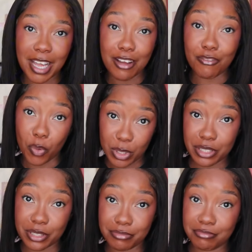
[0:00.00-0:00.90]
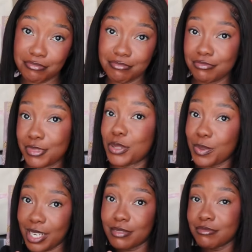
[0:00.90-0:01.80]
I fought
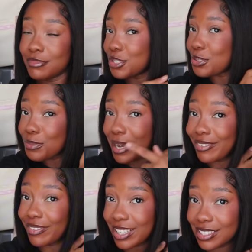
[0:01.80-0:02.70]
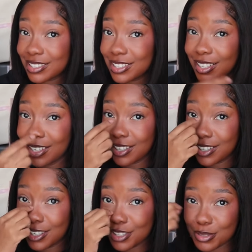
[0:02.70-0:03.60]
today to do my face,
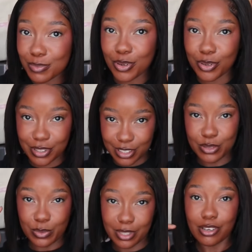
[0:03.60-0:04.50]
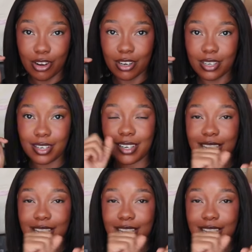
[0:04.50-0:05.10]
to put this wig on.